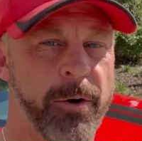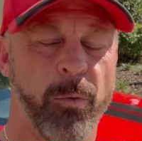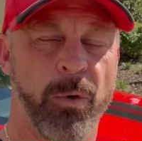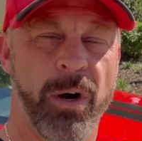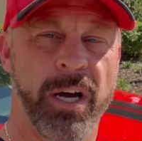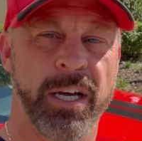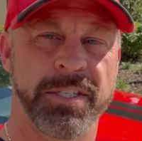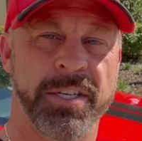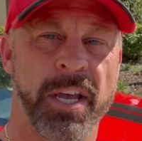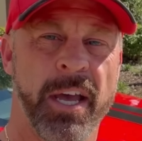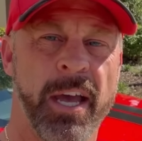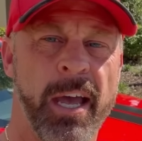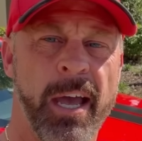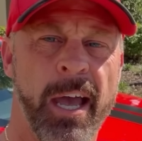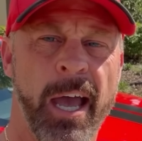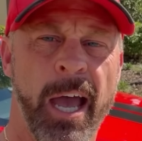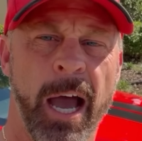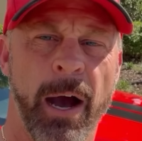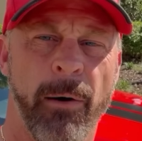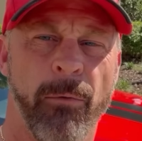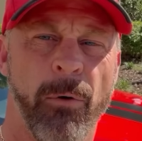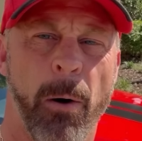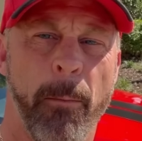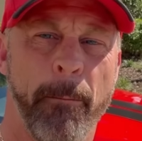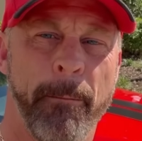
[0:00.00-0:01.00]
was,
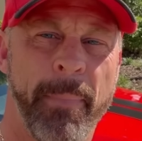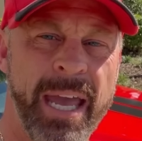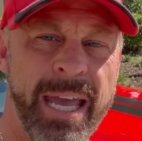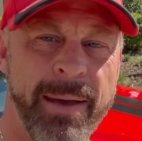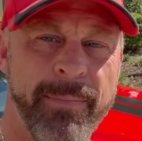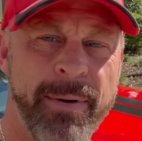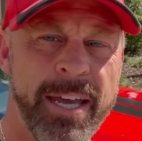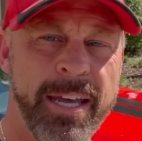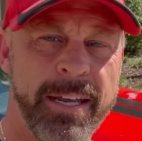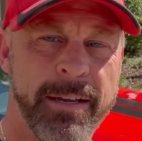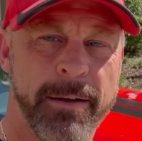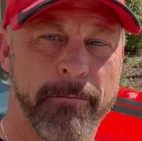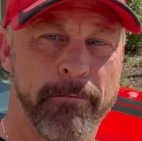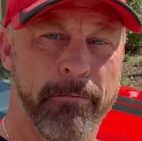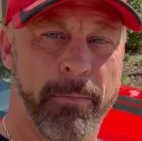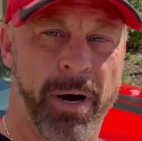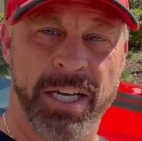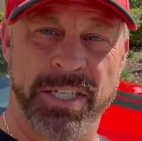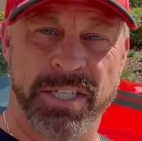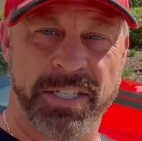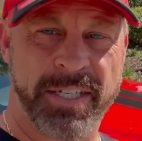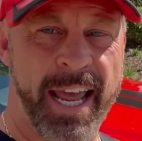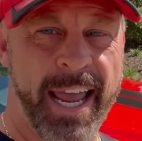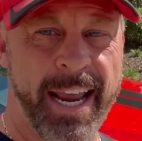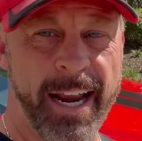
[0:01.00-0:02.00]
well, maybe
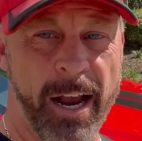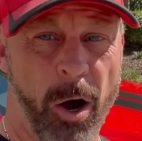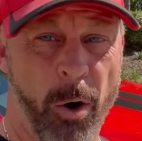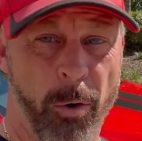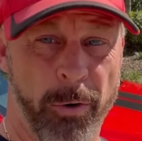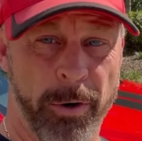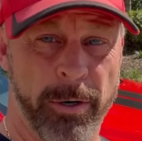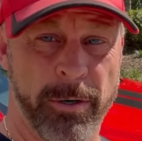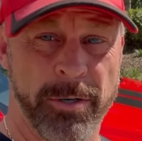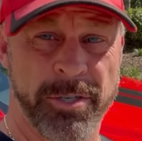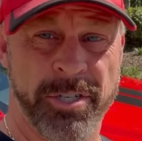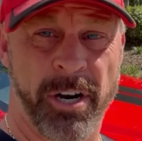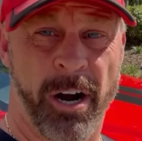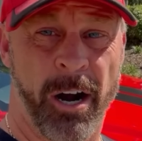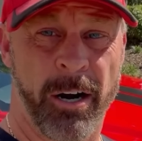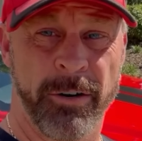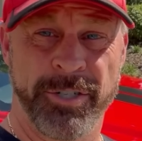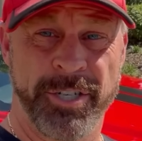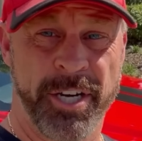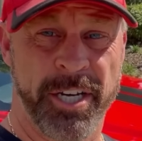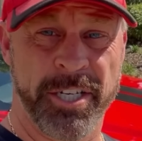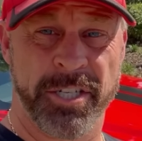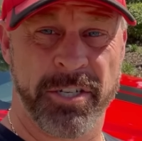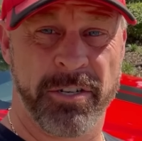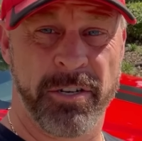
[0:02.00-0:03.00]
Mustang owners are
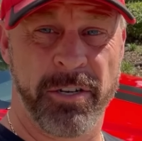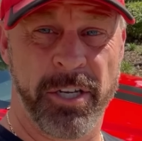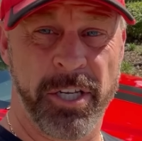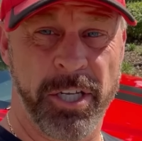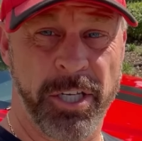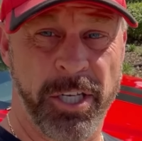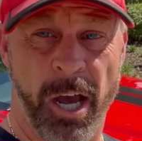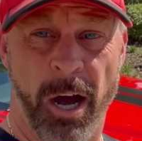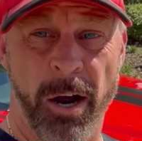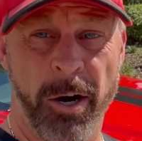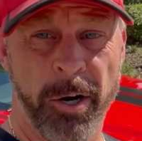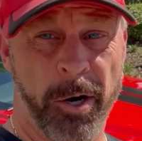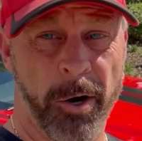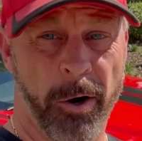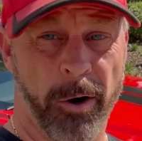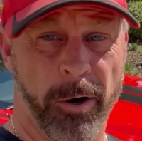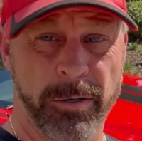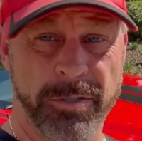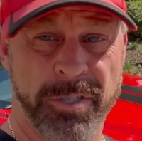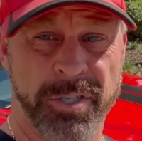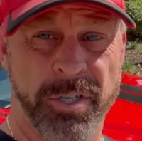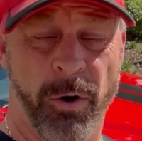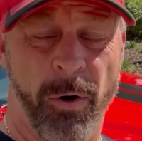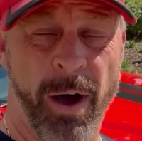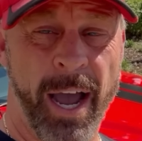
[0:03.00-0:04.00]
just younger.
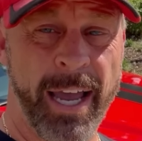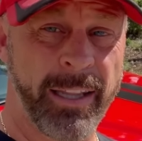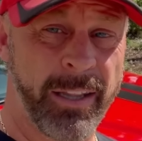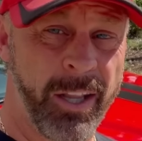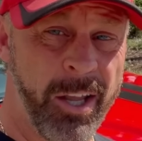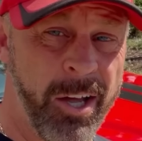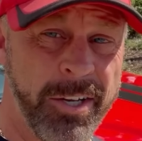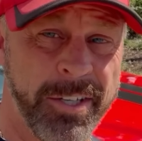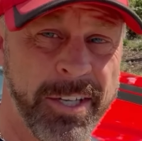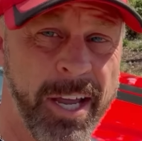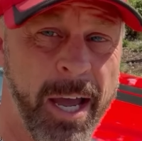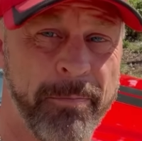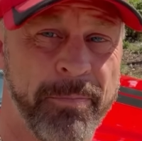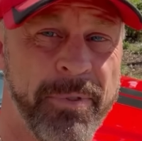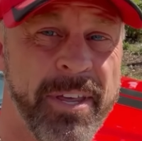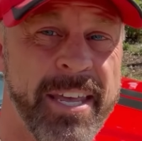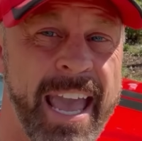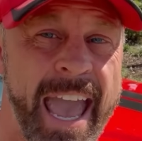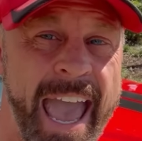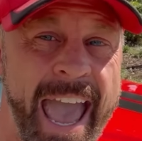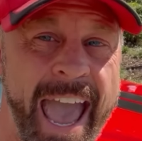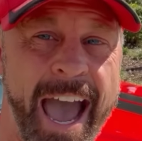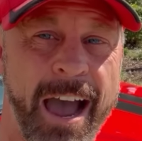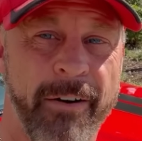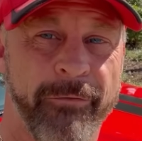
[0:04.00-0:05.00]
So I looked up the
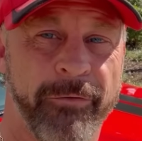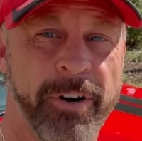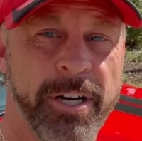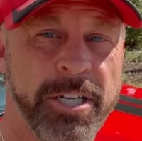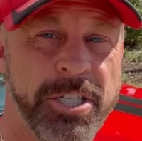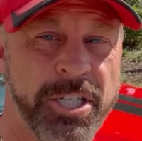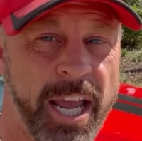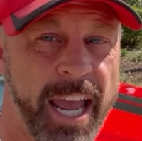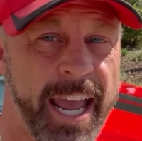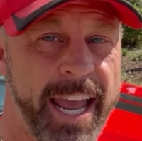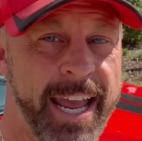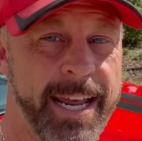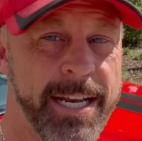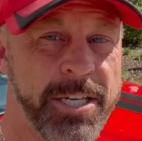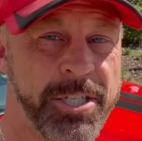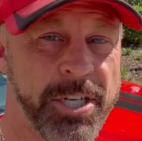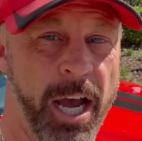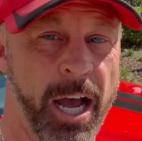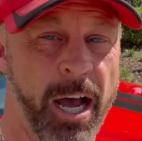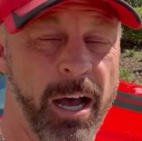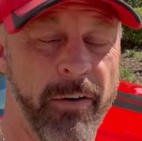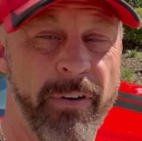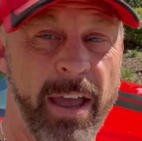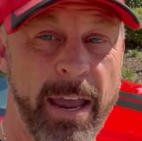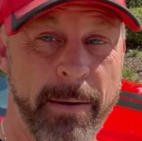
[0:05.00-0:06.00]
average age
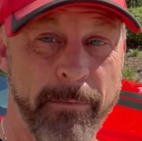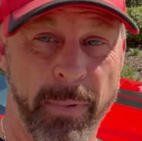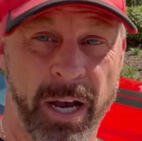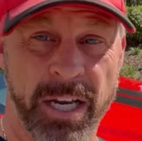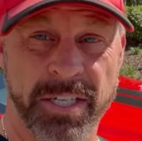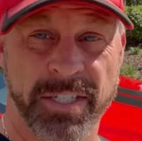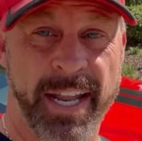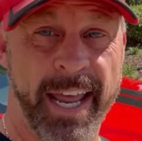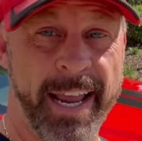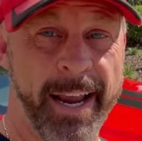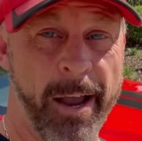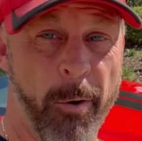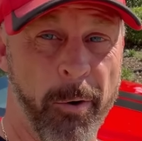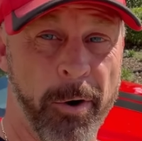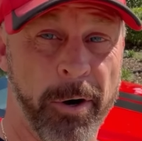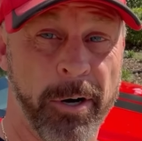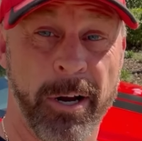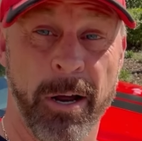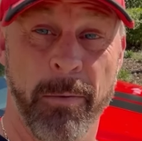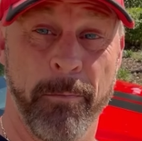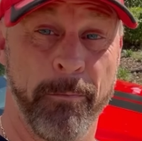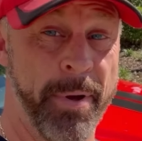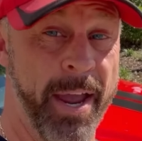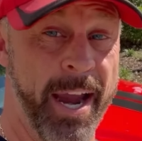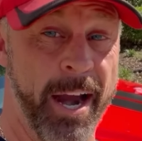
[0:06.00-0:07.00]
of a Mustang owner
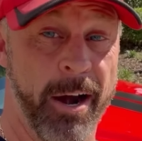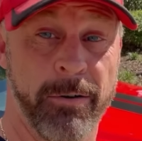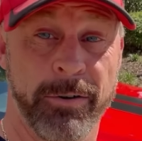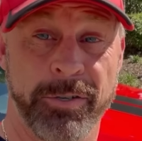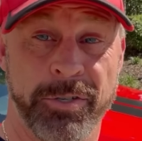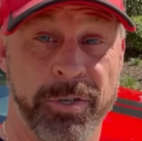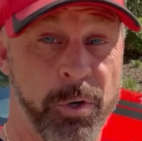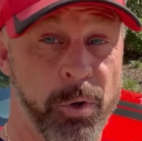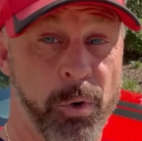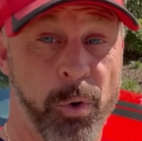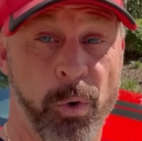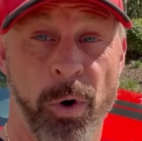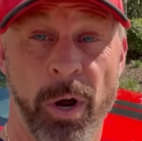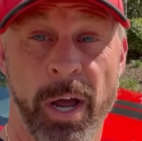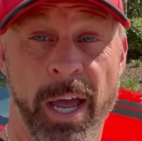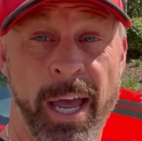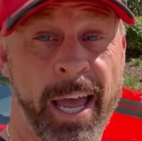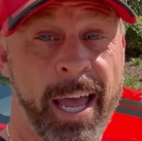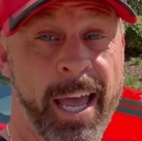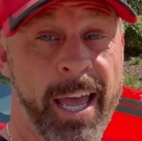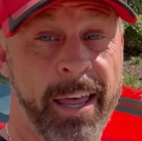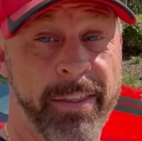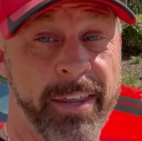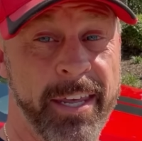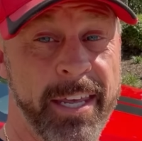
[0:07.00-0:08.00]
compared to
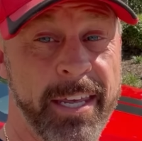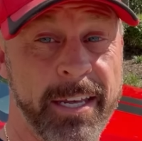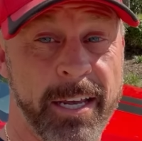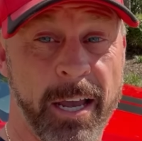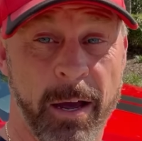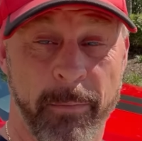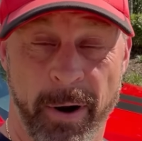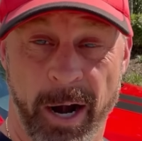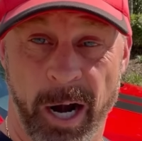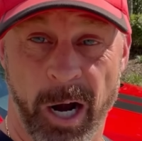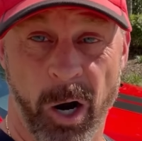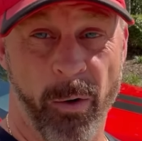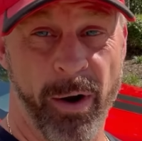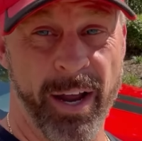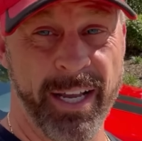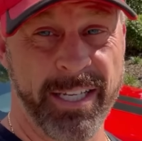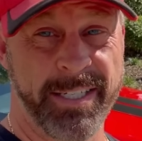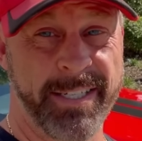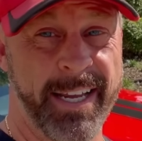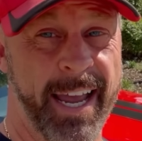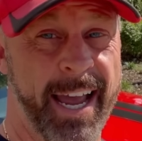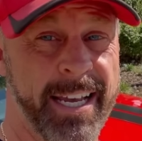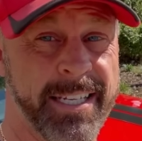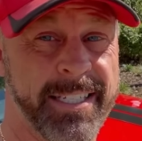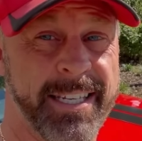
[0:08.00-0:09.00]
the Camaro
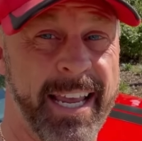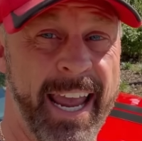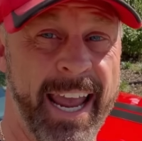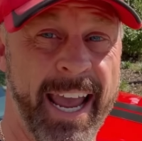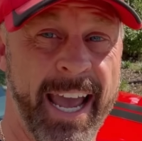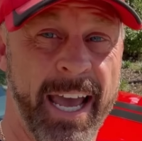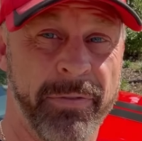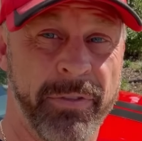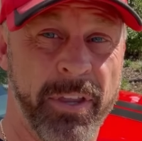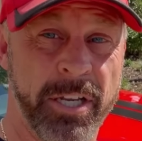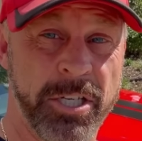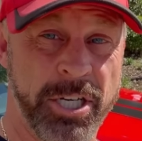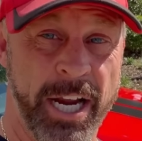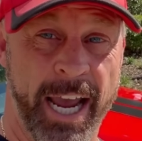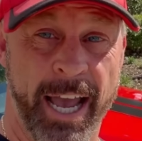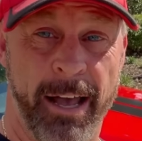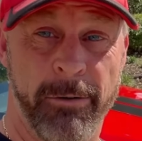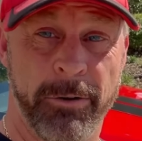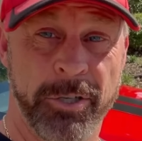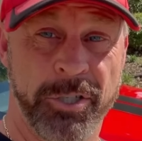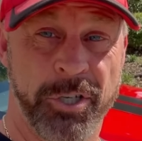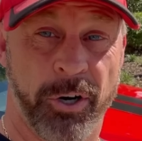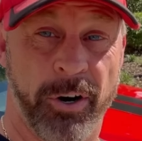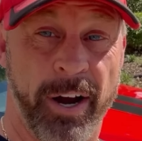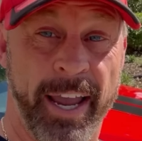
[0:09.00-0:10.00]
SS and the
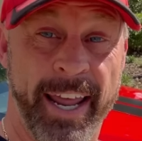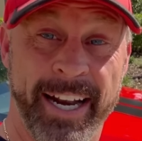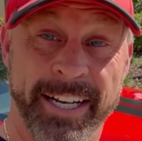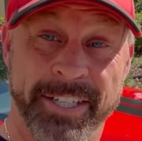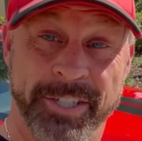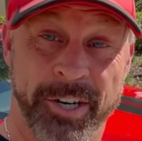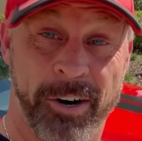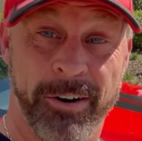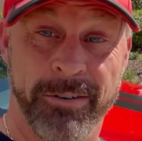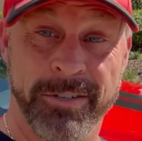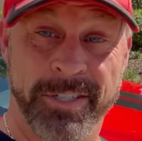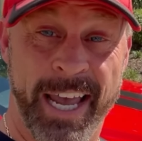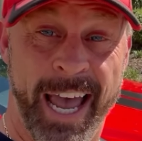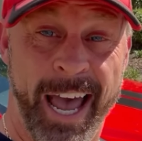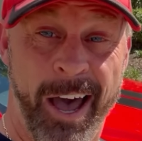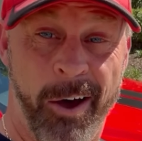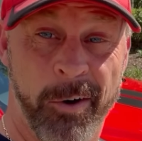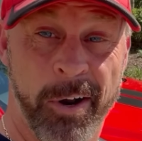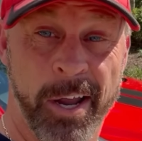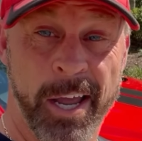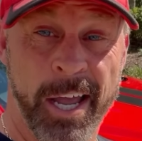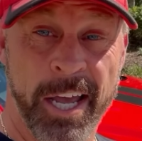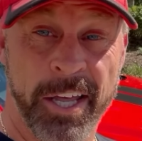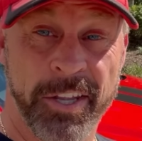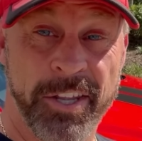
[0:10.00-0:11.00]
Challenger. And it turns
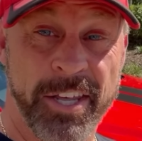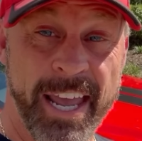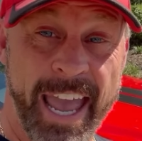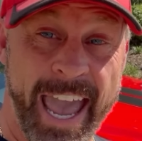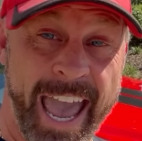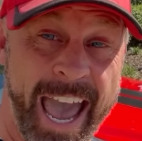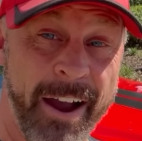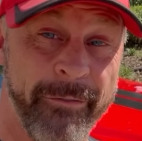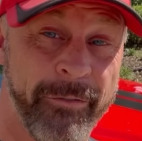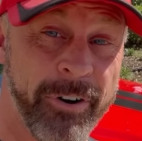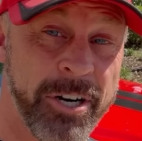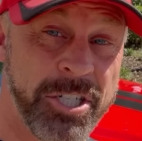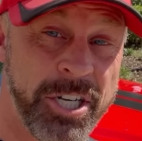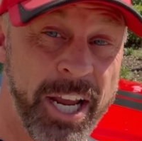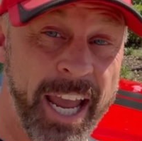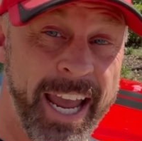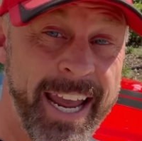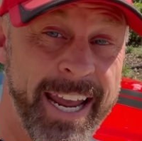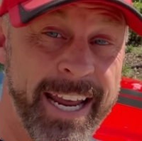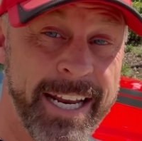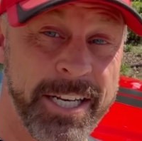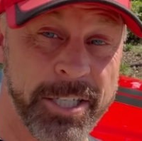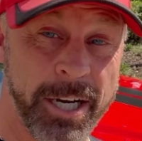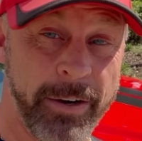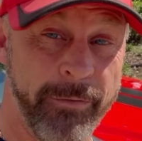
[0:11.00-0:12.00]
out the average
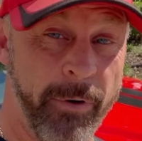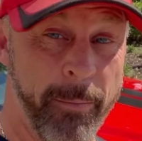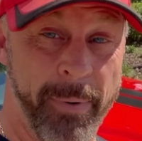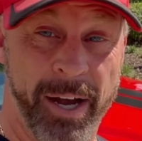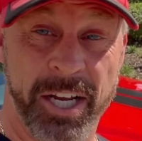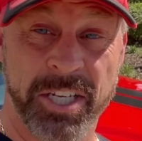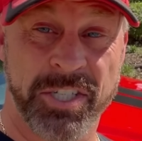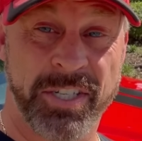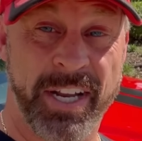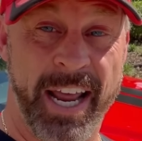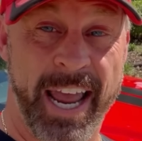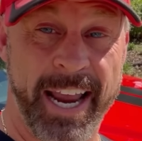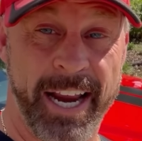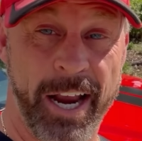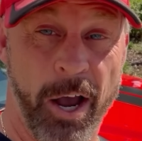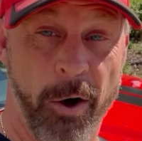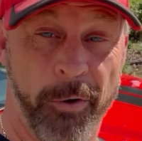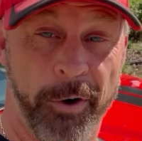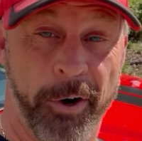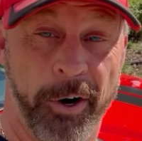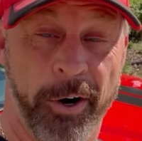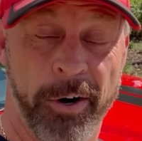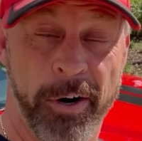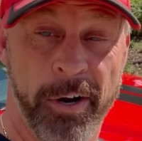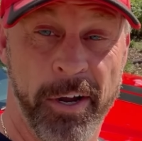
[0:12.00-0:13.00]
age of a Mustang
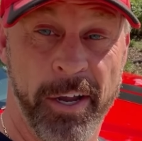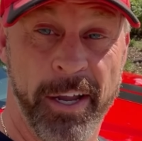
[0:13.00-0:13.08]
owner